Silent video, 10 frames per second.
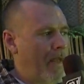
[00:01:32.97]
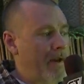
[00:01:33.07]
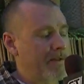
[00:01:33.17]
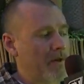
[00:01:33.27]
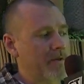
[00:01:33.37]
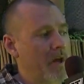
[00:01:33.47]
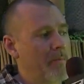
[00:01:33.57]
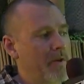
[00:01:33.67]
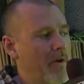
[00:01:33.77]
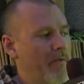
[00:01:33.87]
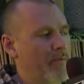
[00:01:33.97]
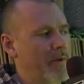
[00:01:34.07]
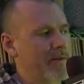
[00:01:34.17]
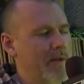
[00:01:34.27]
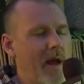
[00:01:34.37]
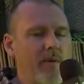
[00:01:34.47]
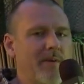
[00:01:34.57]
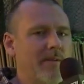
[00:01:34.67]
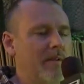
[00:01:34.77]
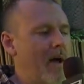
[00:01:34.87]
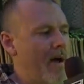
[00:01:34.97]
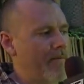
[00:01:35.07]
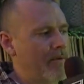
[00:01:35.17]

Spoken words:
And he's also got to be careful because the island is alive.